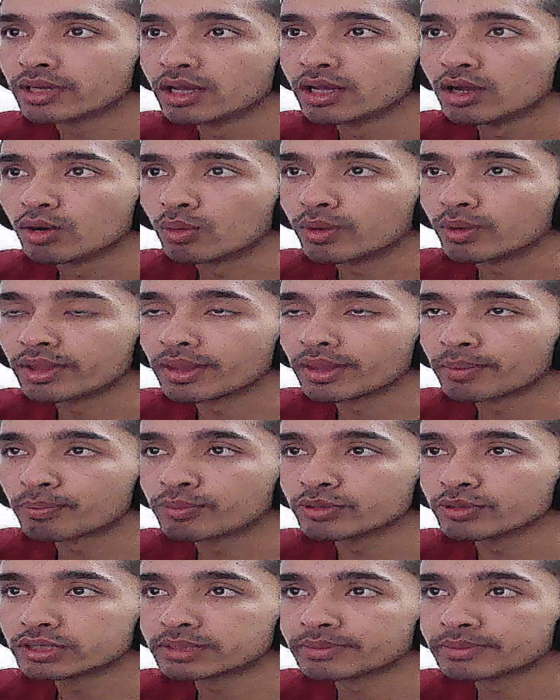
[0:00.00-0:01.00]
When the
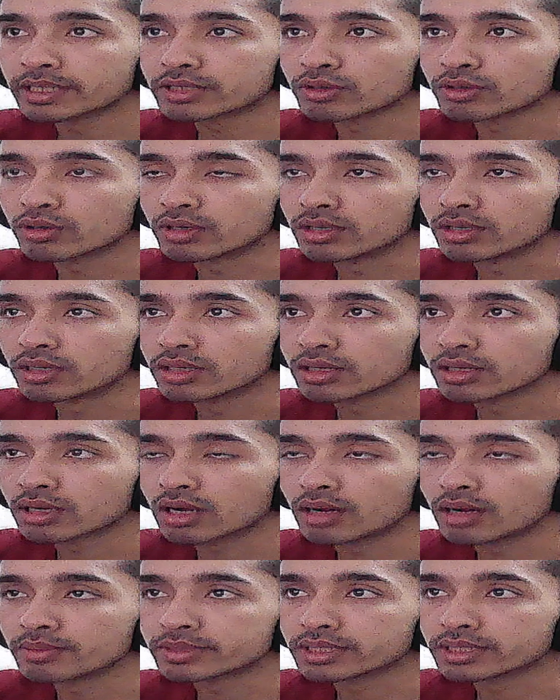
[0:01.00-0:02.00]
push method
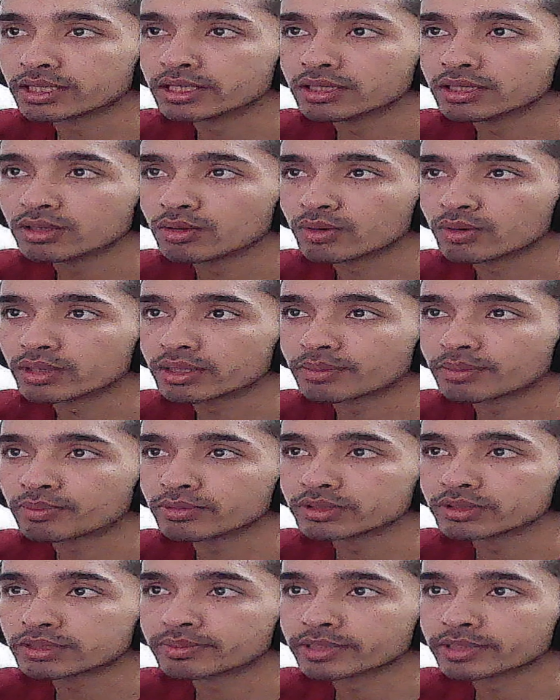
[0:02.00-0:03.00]
comes in, when the
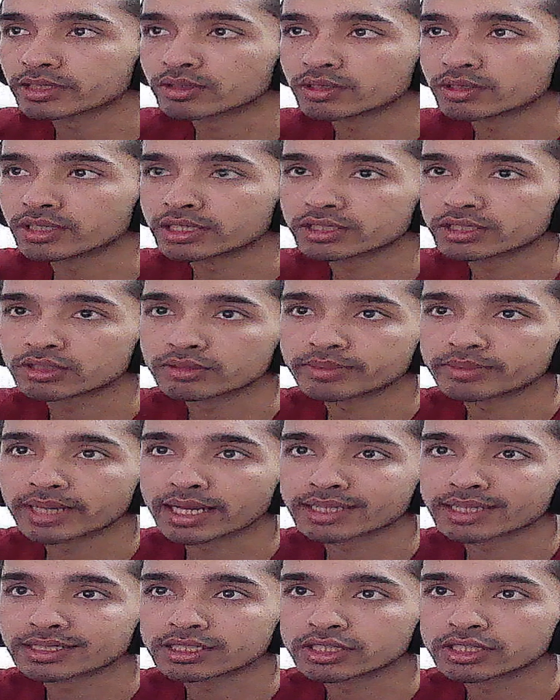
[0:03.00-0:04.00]
push method needs to be
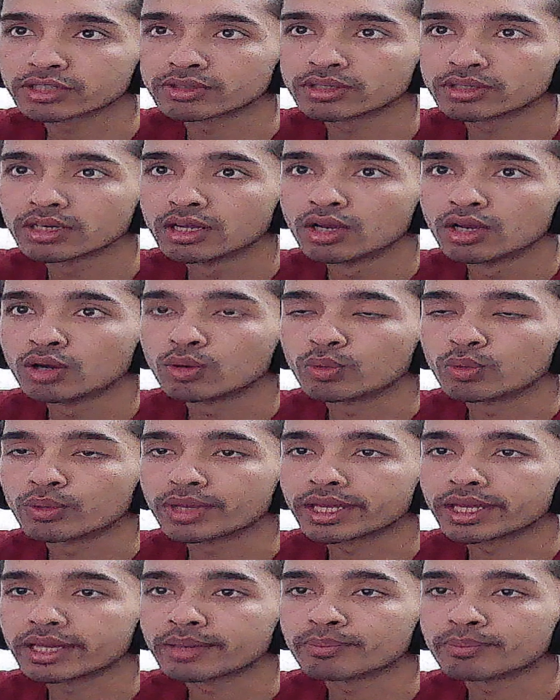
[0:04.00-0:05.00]
executed,
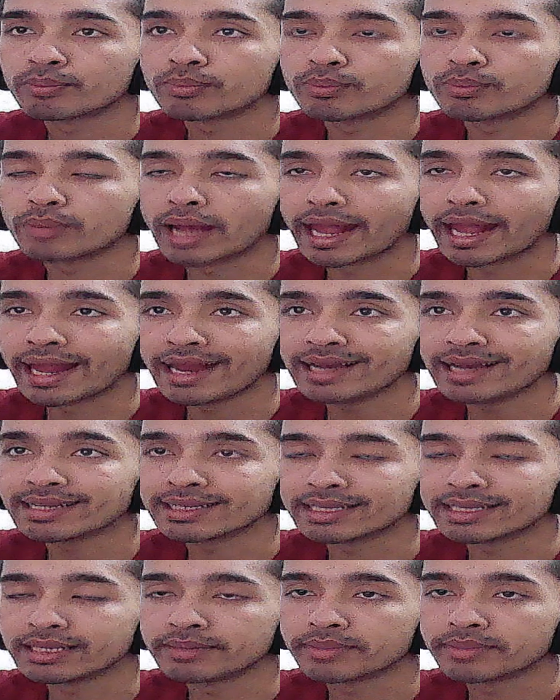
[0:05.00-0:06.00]
we add
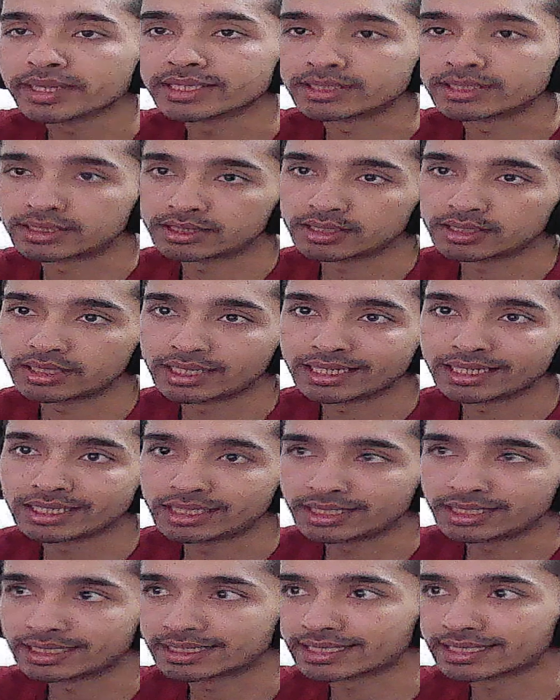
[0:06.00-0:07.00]
elements in
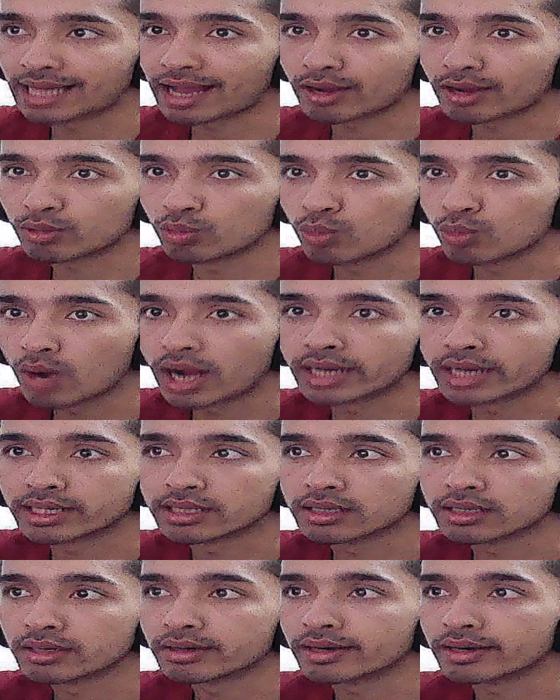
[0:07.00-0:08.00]
stack 1,
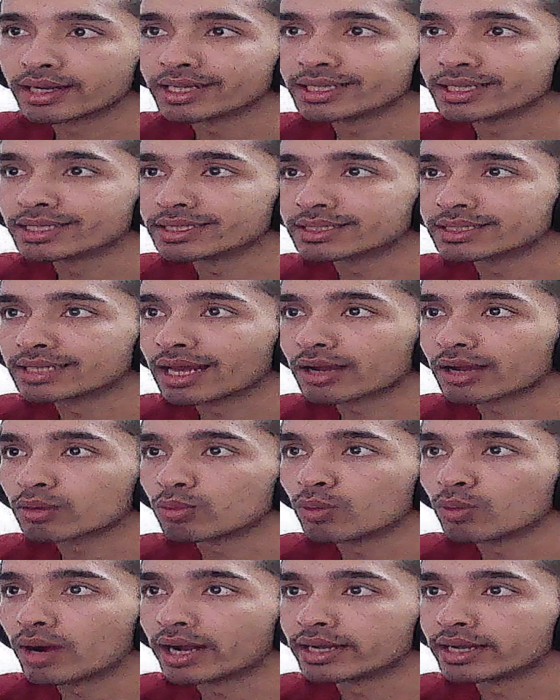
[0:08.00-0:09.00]
right? Stack
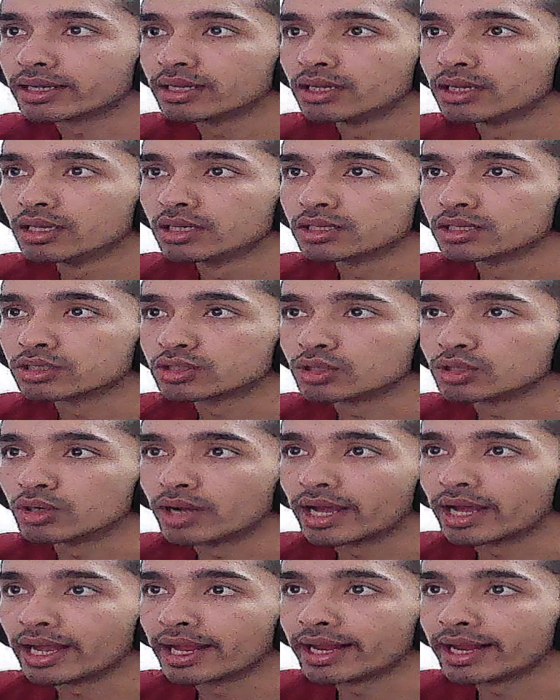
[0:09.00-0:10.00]
1. So
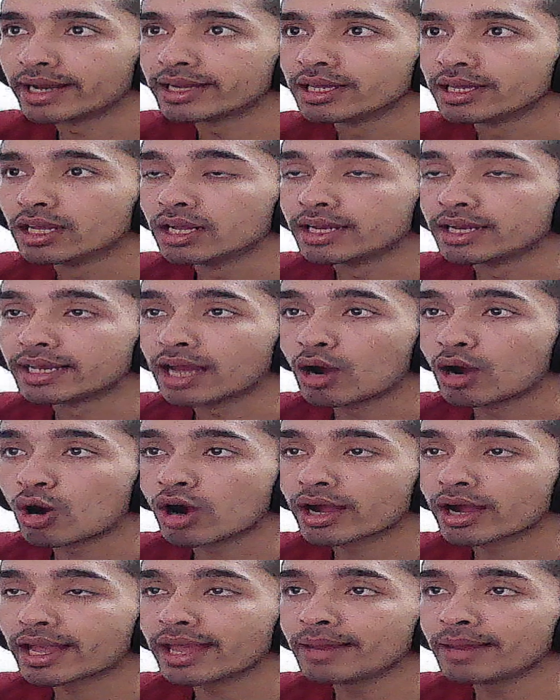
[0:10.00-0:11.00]
add. Now
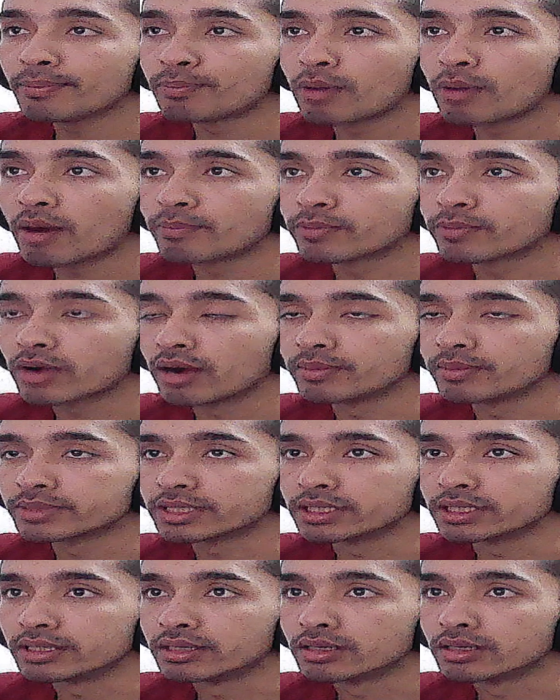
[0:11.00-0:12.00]
again pop comes in.